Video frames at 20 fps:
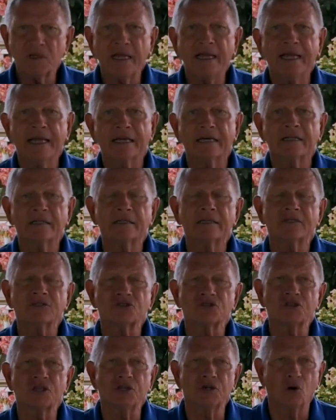And
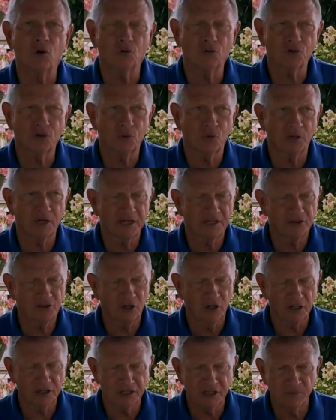as the owner, when I
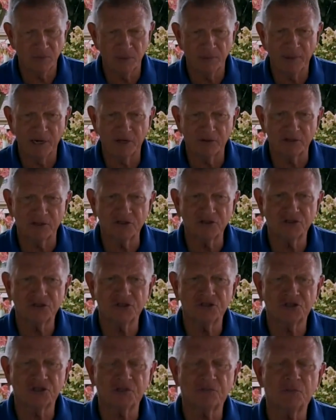talked to him about this,
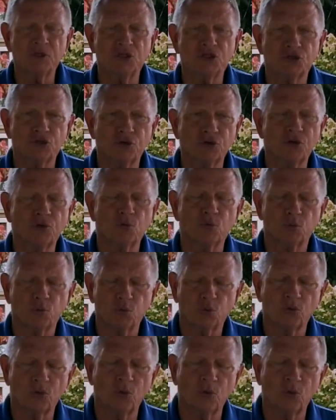he said, be sure and